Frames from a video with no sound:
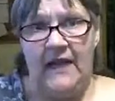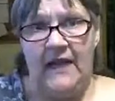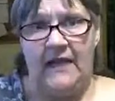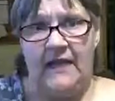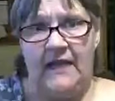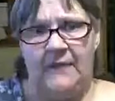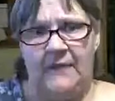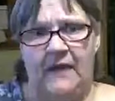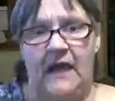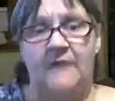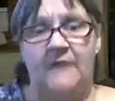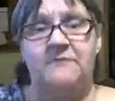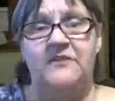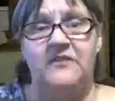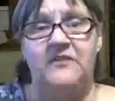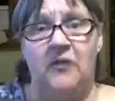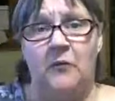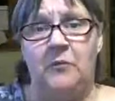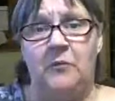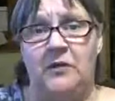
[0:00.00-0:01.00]
but I'm still
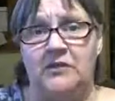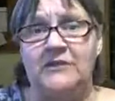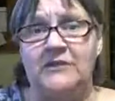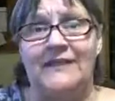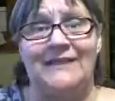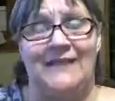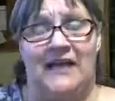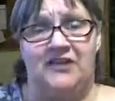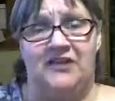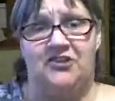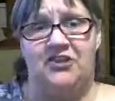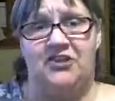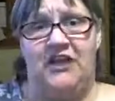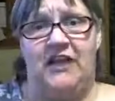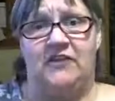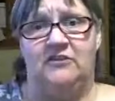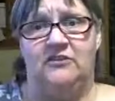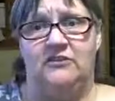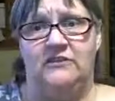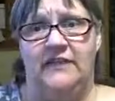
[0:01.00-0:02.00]
building that channel,